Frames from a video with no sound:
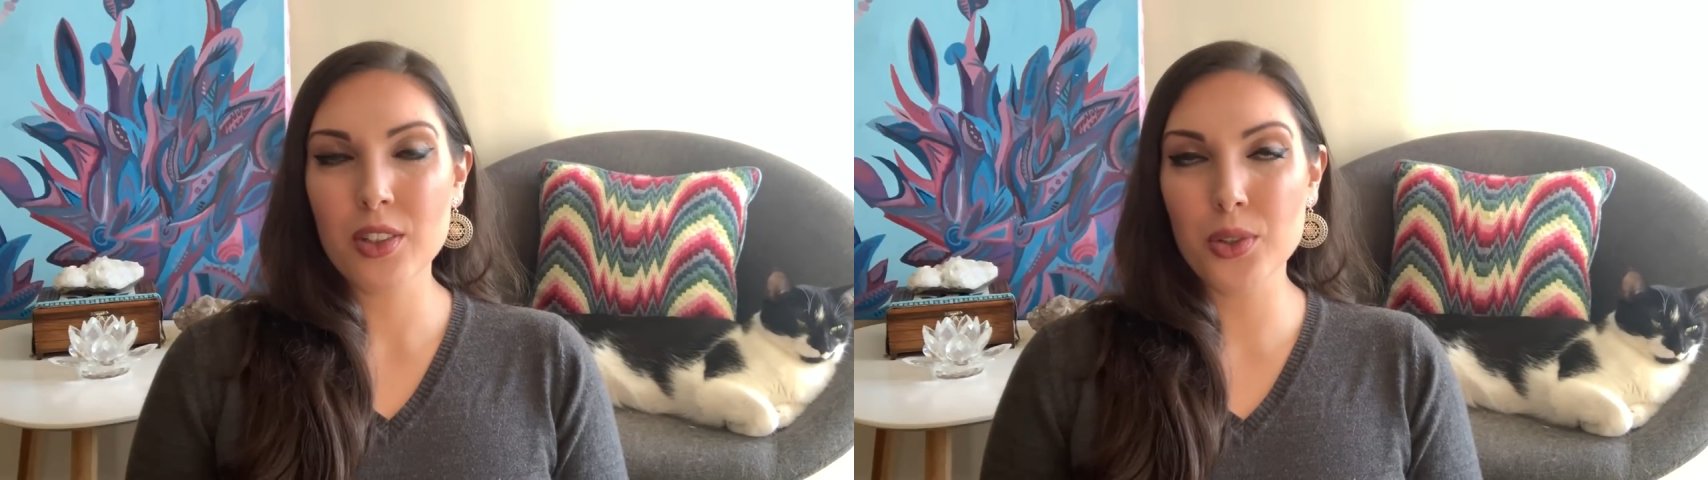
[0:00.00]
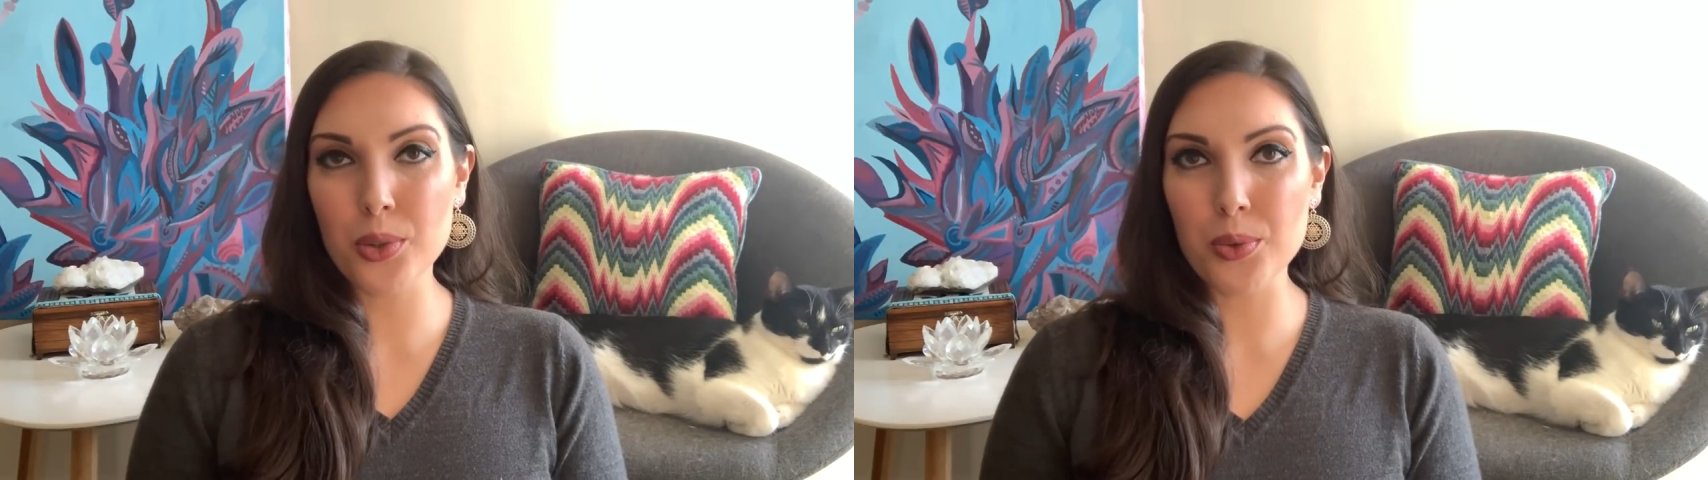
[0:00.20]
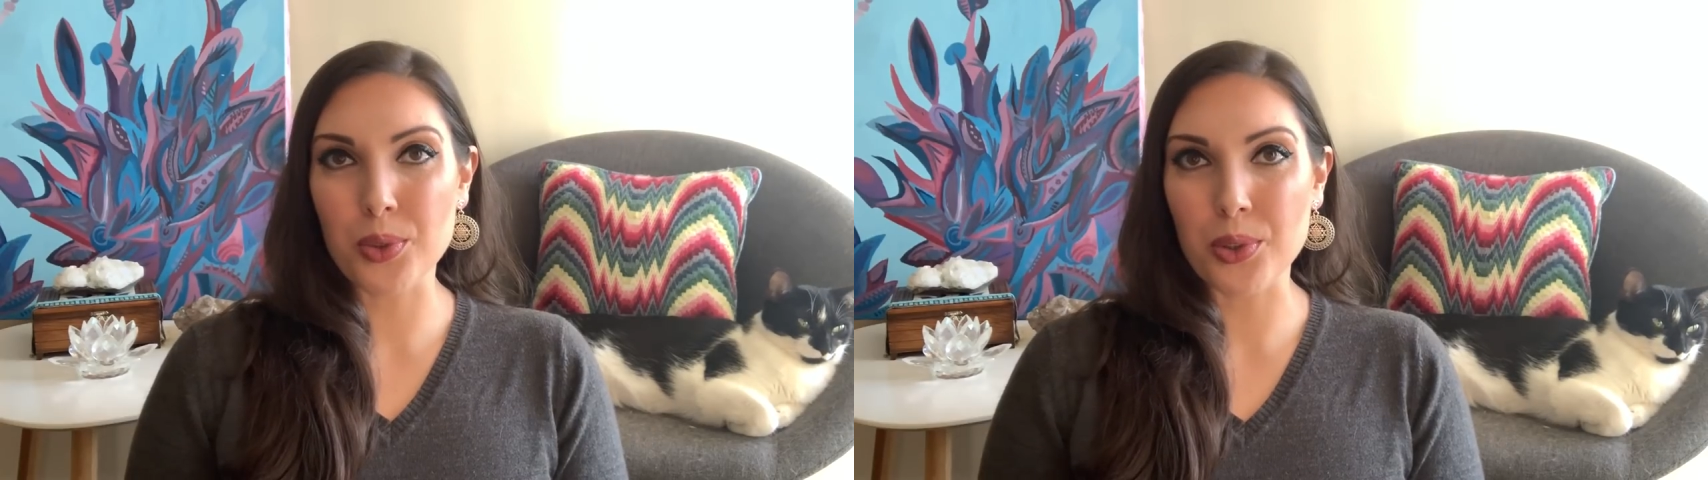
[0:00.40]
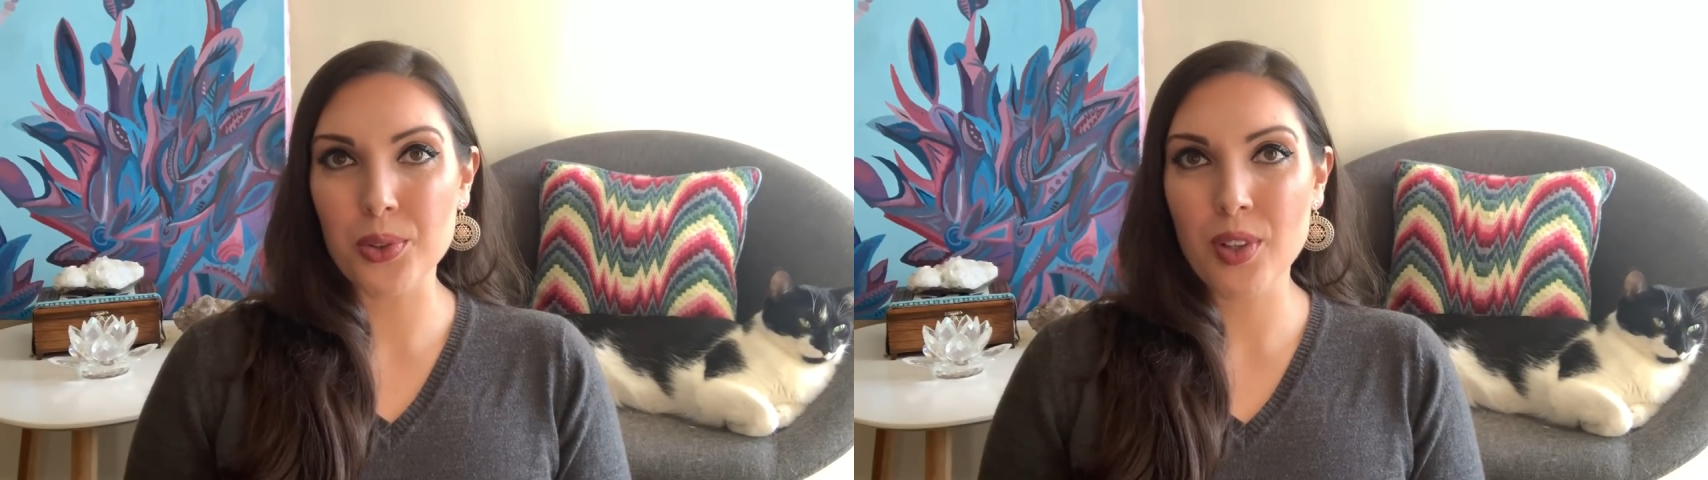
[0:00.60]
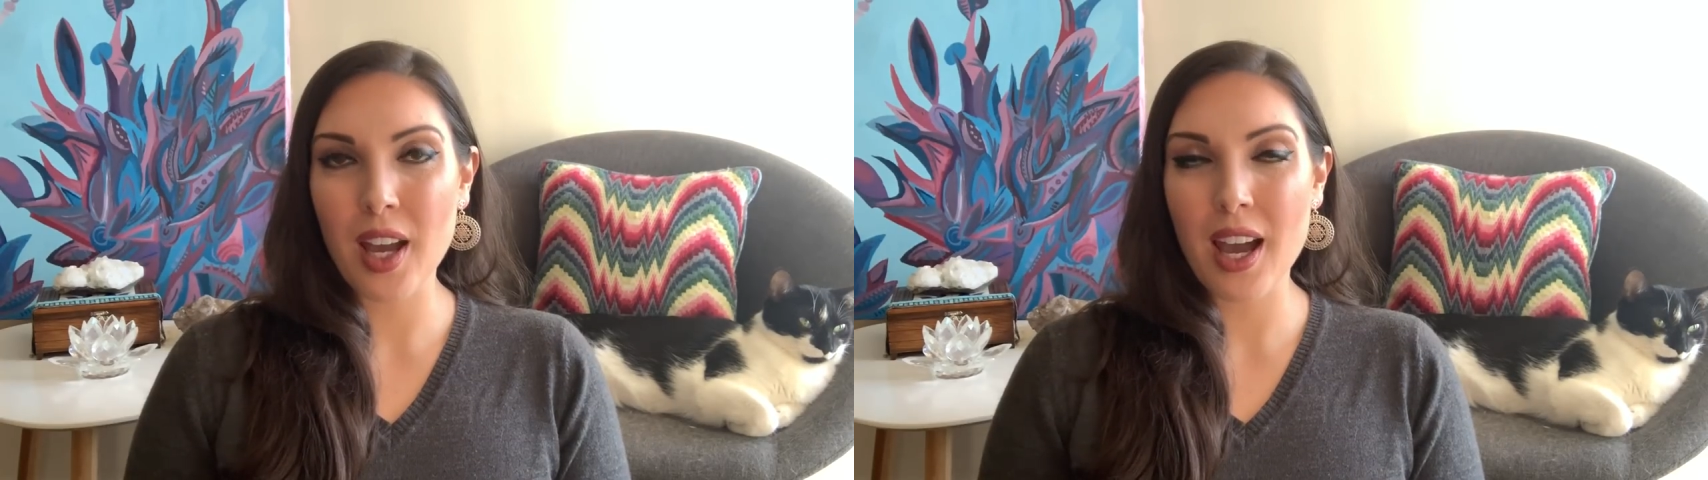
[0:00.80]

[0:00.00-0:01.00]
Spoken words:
guru